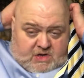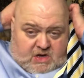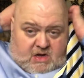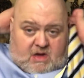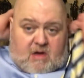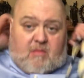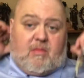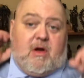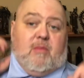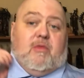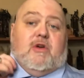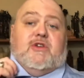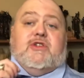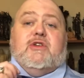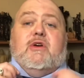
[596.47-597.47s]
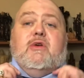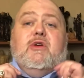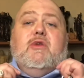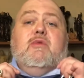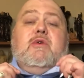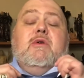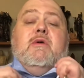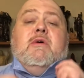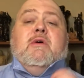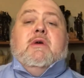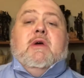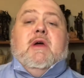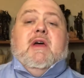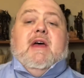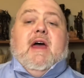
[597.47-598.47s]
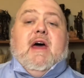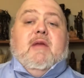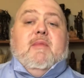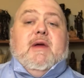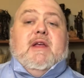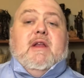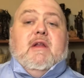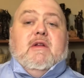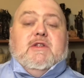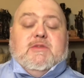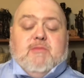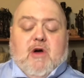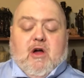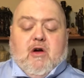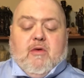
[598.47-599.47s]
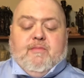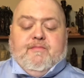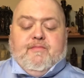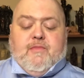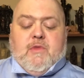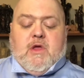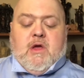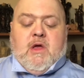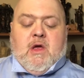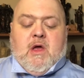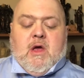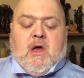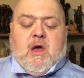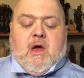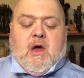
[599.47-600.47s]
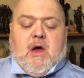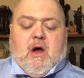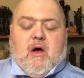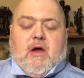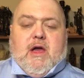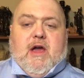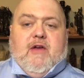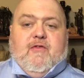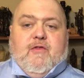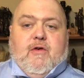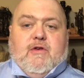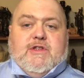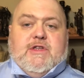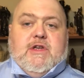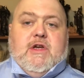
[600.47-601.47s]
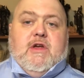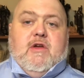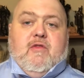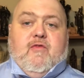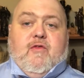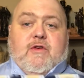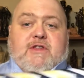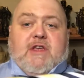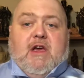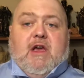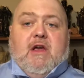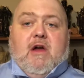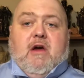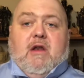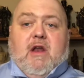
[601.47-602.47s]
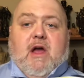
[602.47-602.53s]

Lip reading: but I'm going to show you how to make it a little smaller. Okay, first thing, unlike